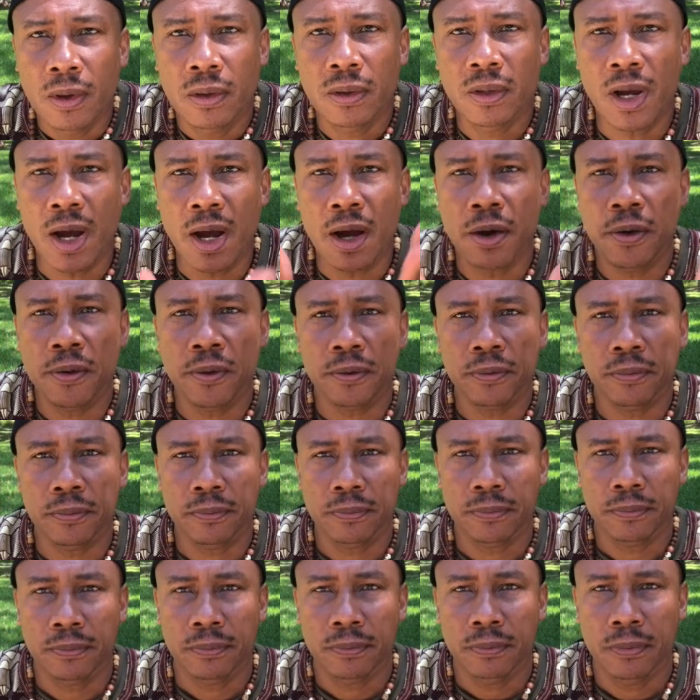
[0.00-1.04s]
Now,
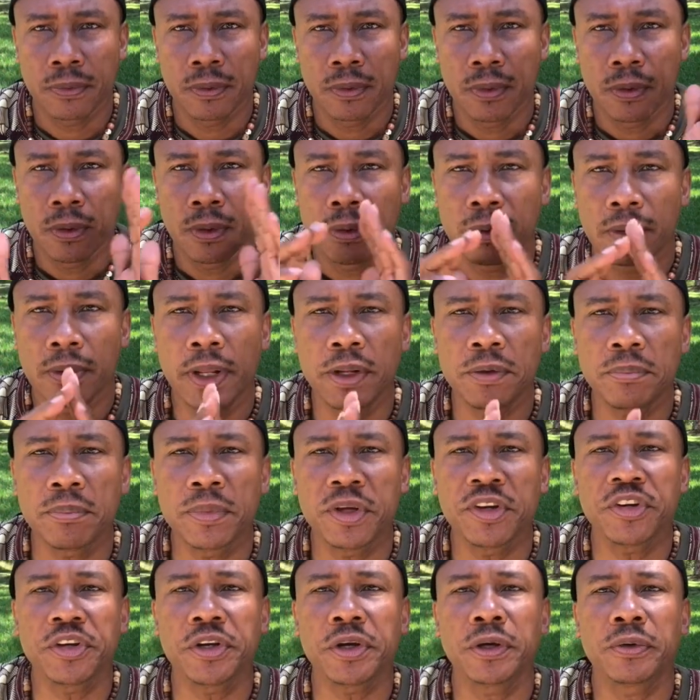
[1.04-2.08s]
let
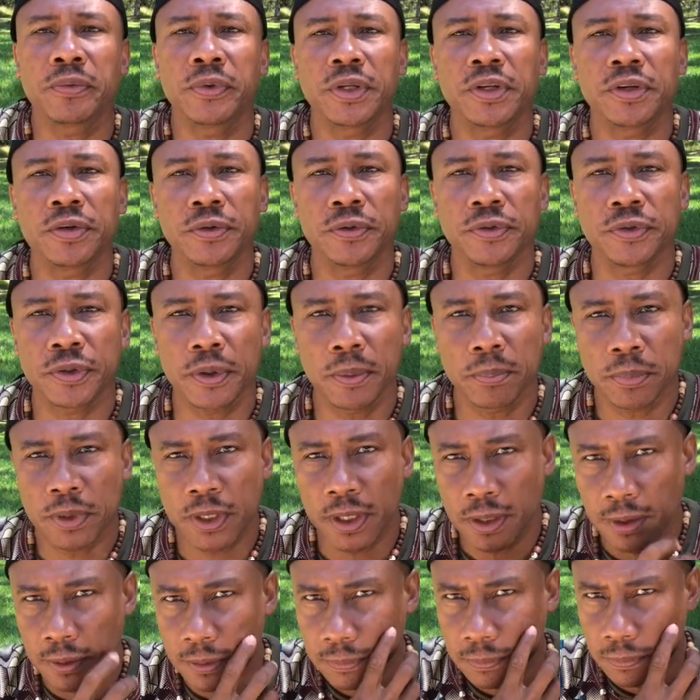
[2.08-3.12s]
me share with you
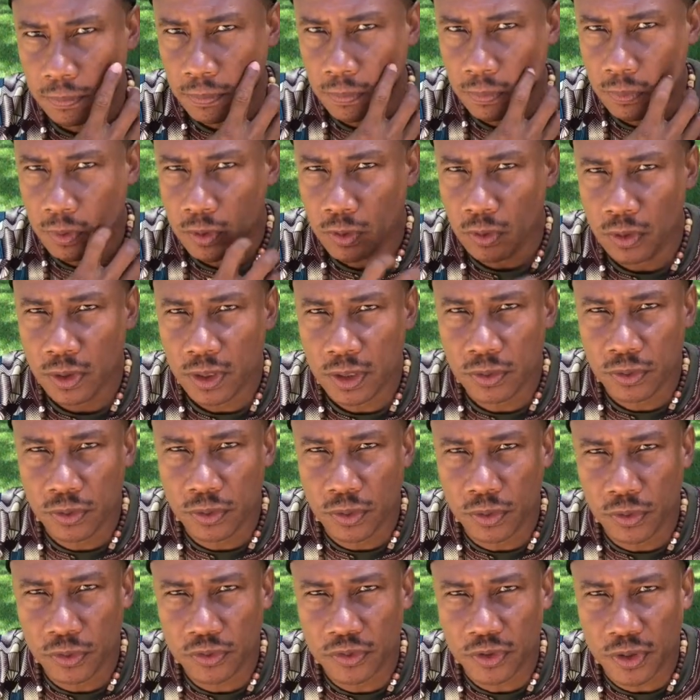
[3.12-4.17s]
something. You need to
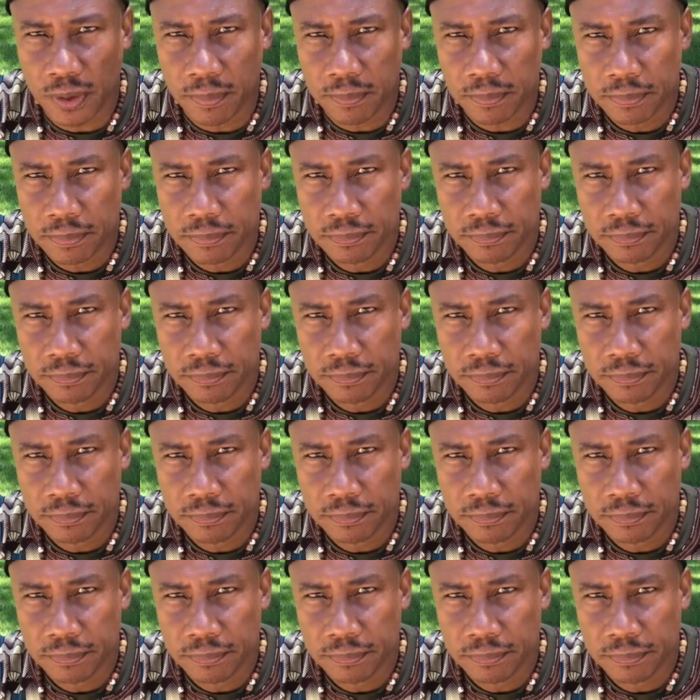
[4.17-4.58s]
know some.